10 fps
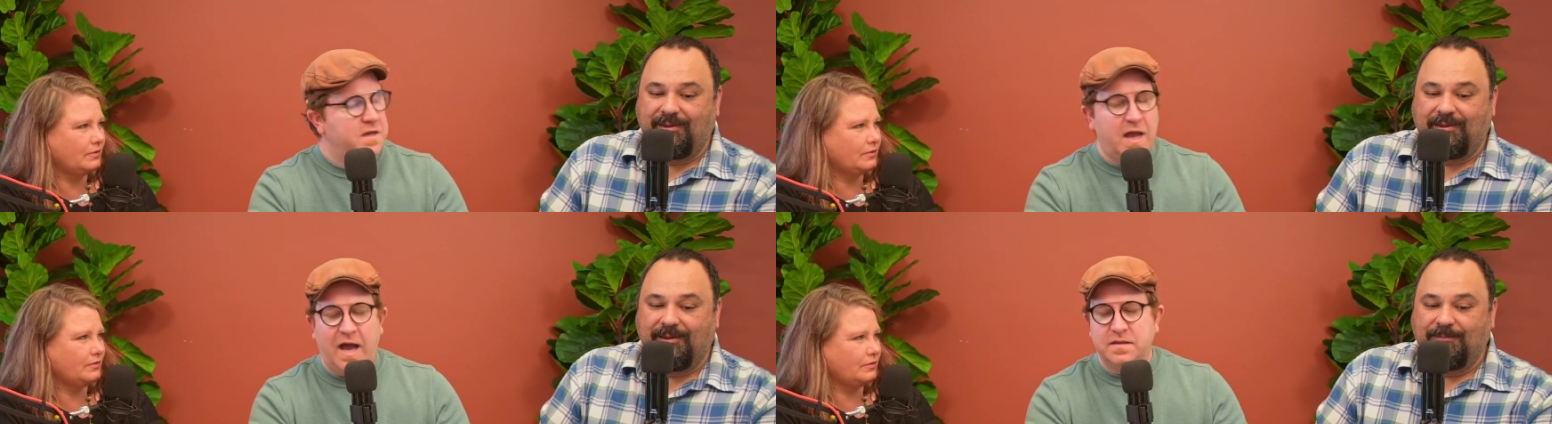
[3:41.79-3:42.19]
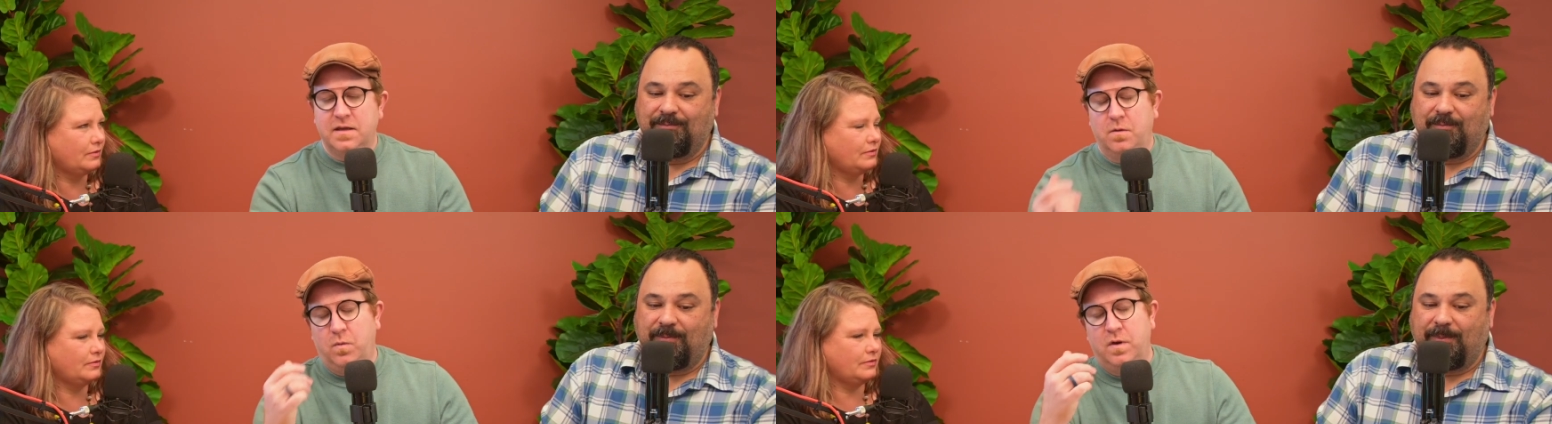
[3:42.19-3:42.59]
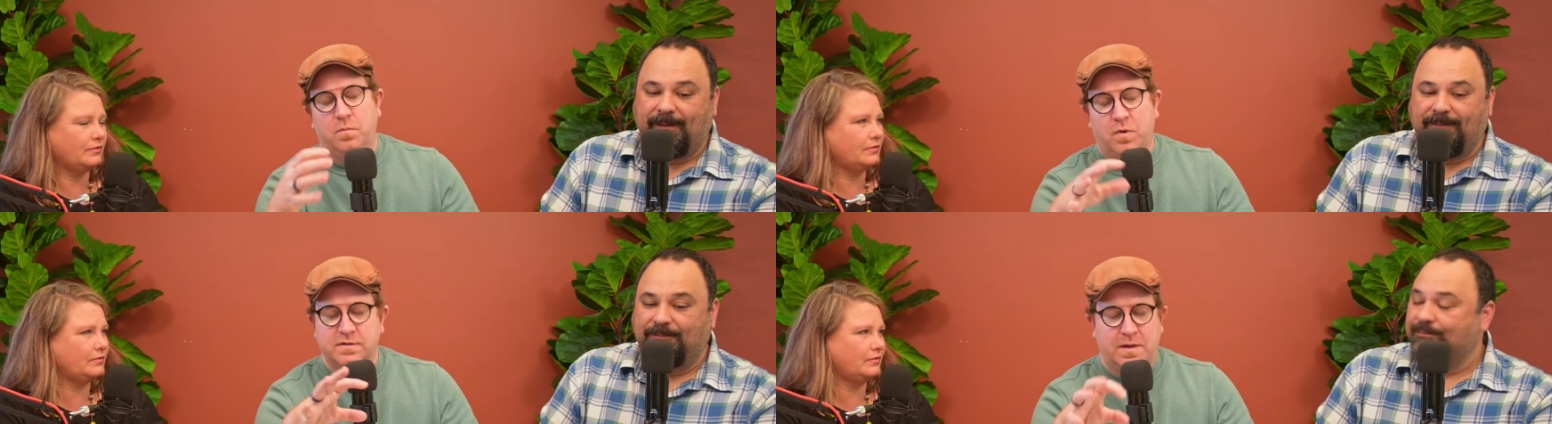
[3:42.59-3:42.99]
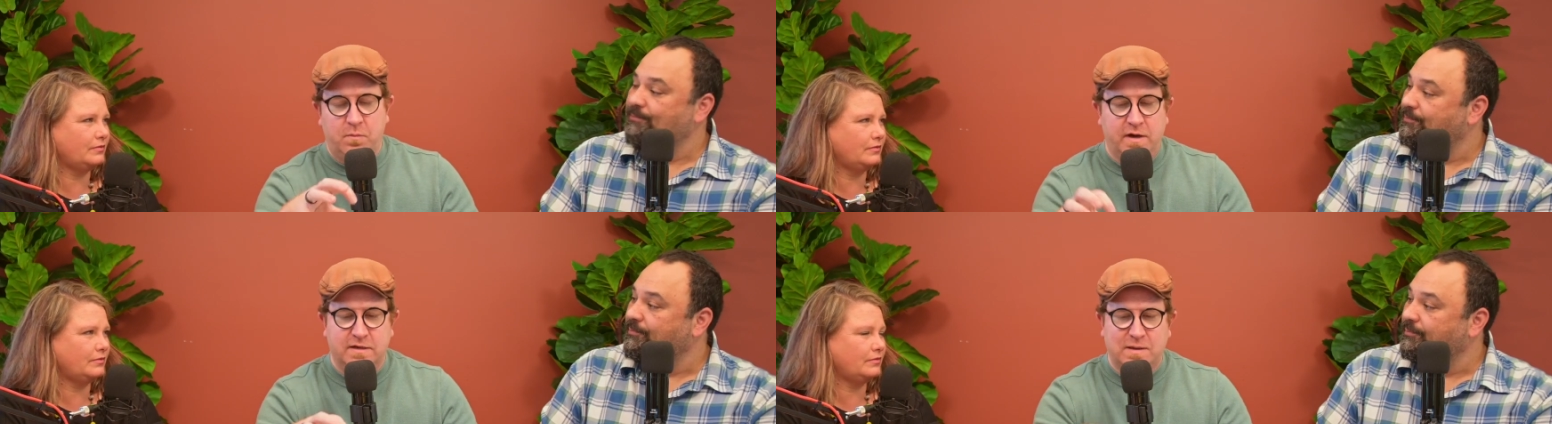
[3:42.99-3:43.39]
Speaker 1: Yeah, I think one of the books
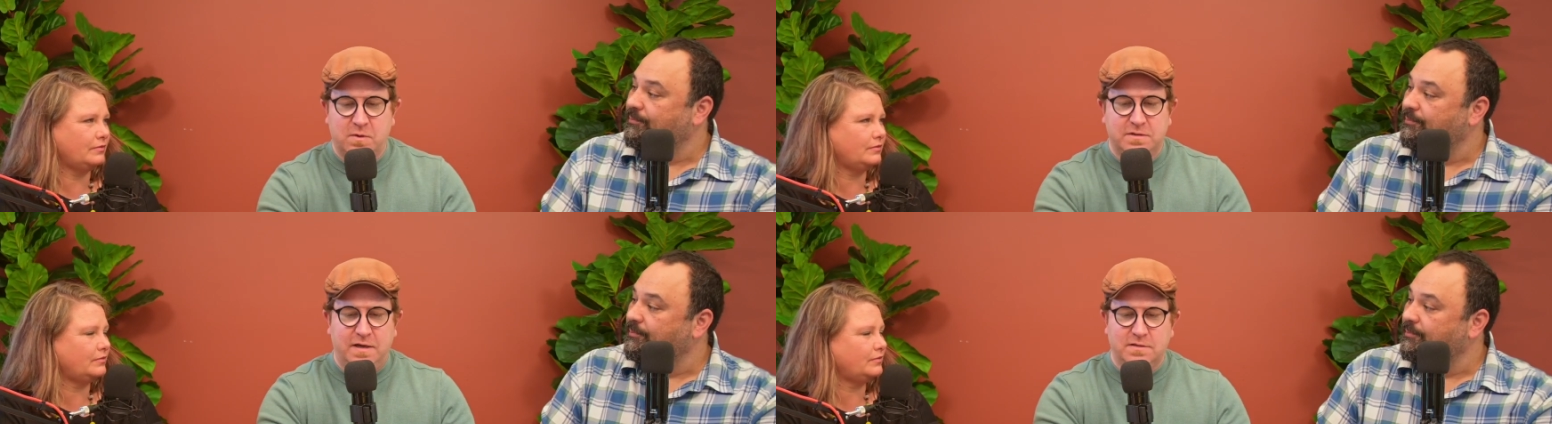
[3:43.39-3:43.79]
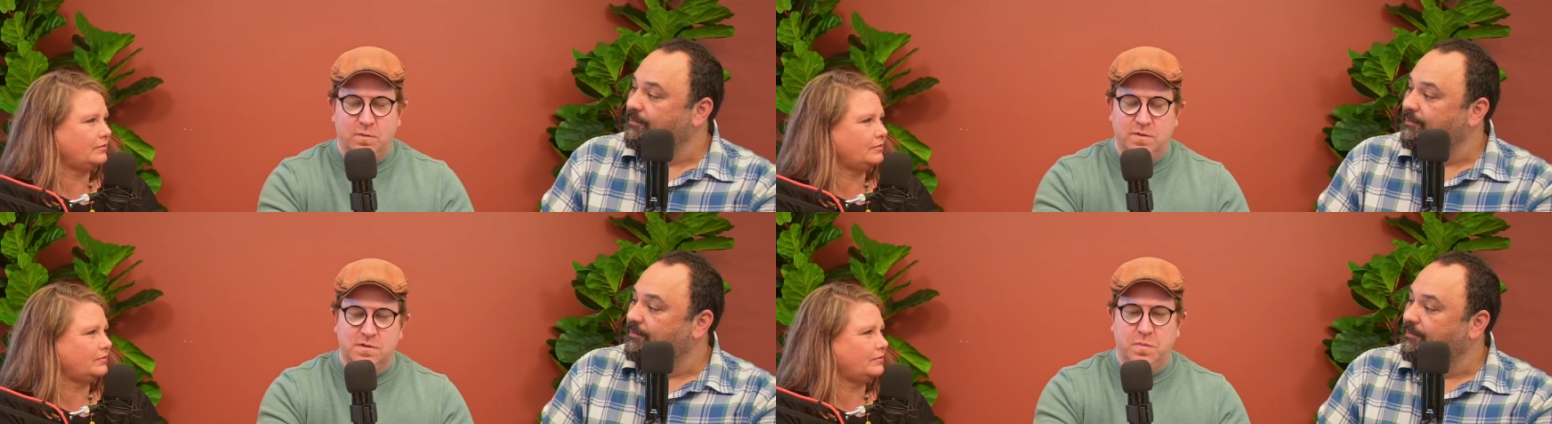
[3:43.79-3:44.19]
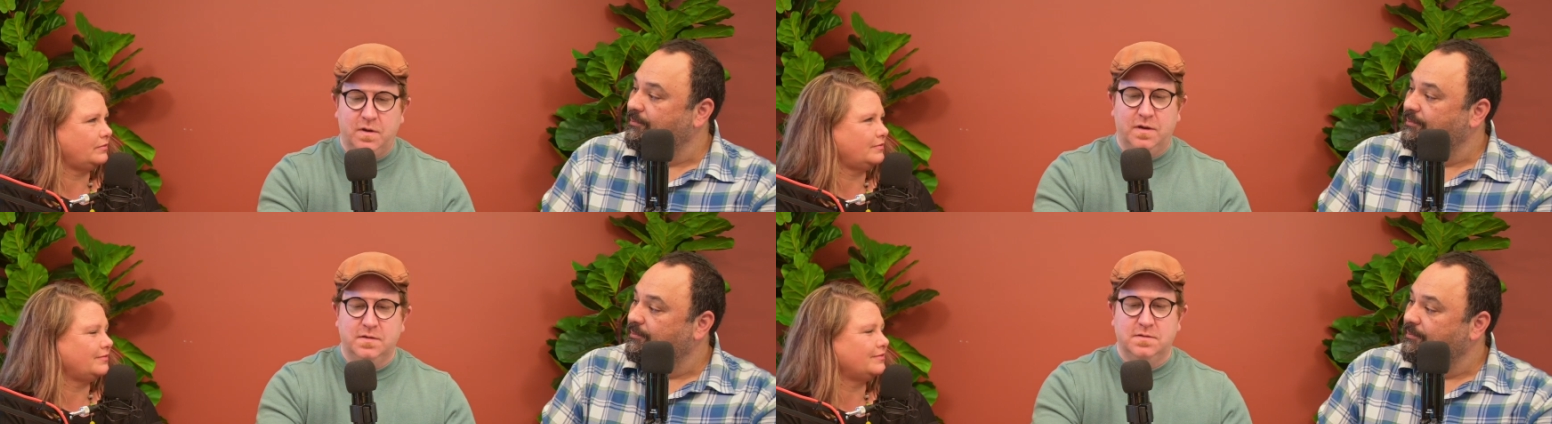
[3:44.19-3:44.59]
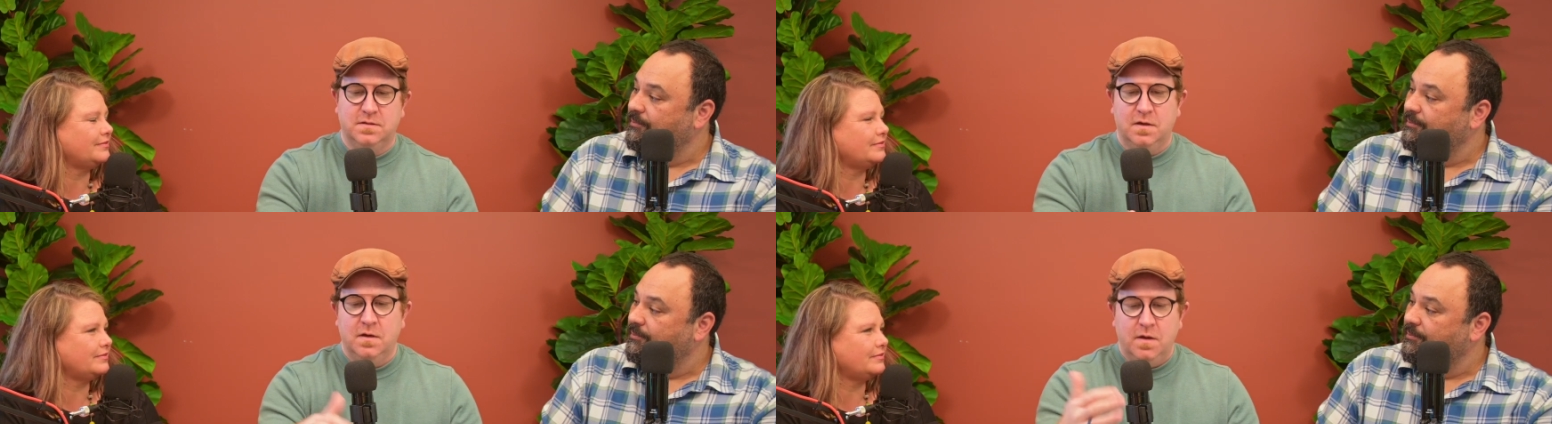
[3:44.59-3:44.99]
I'm reading simultaneously with this book
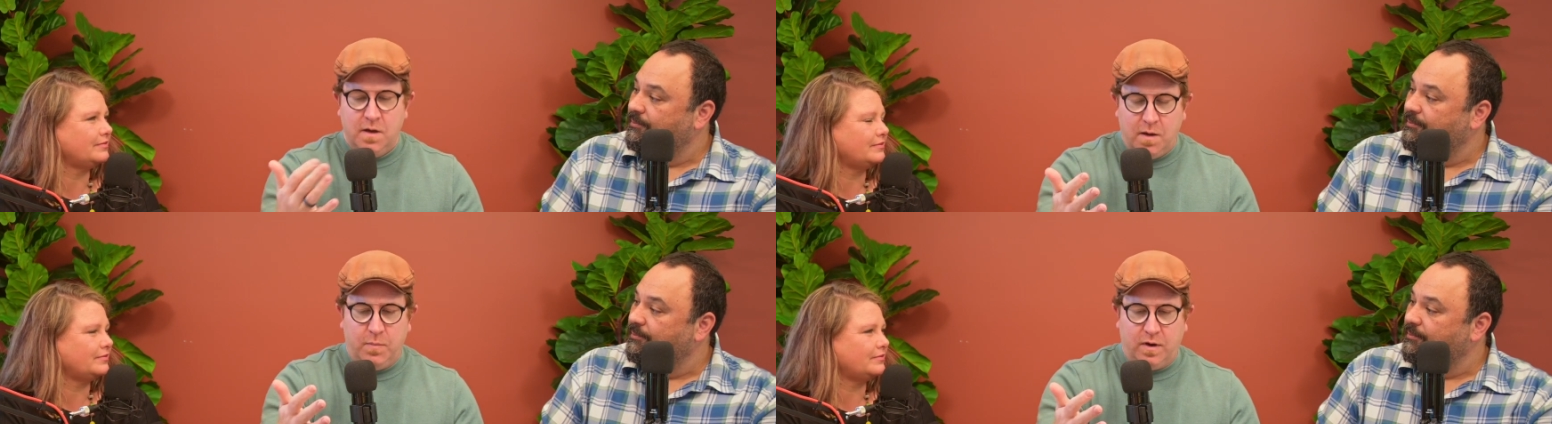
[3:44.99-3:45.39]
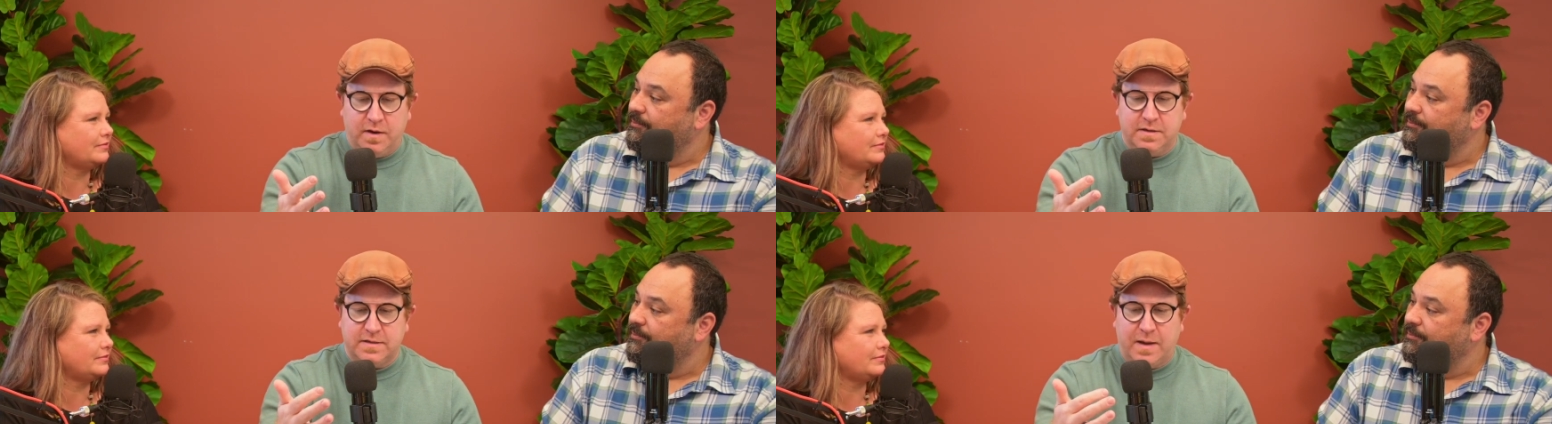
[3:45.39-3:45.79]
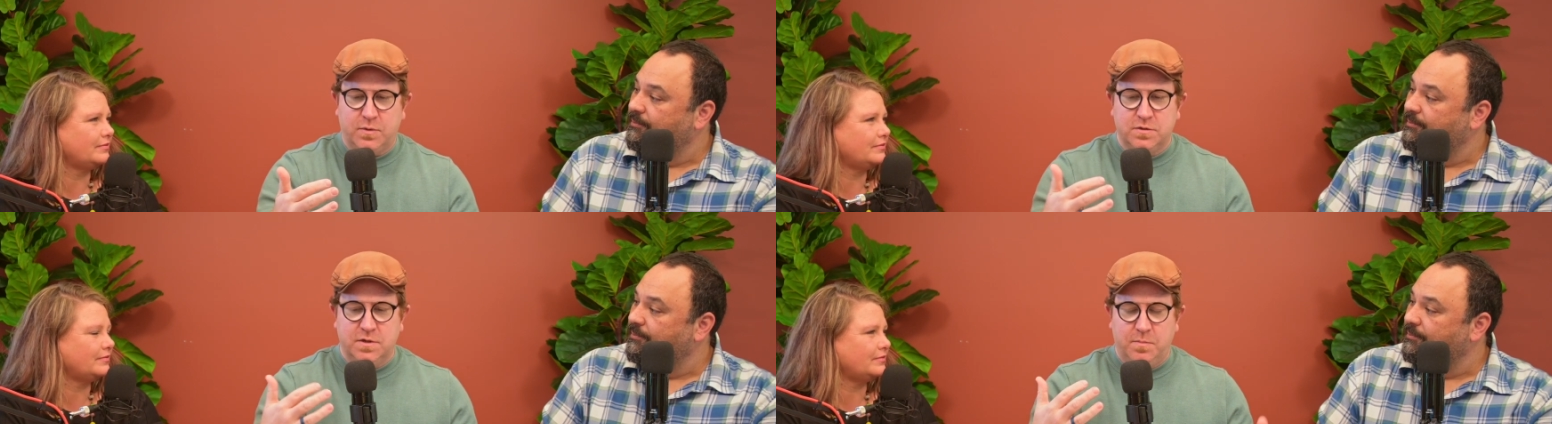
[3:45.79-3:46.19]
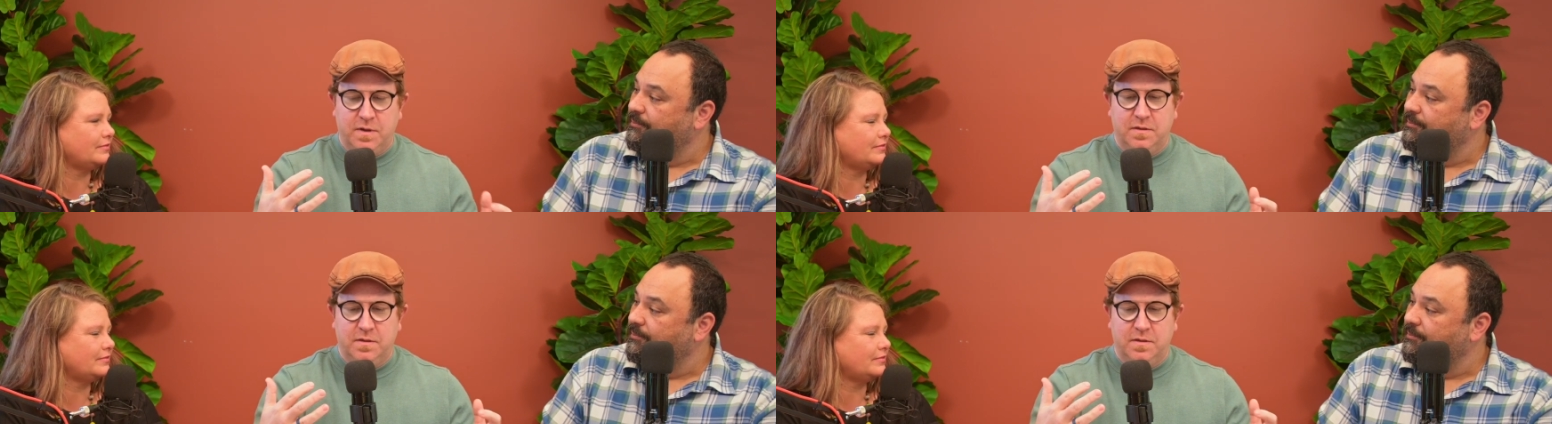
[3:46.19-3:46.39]
is a book on discipleship.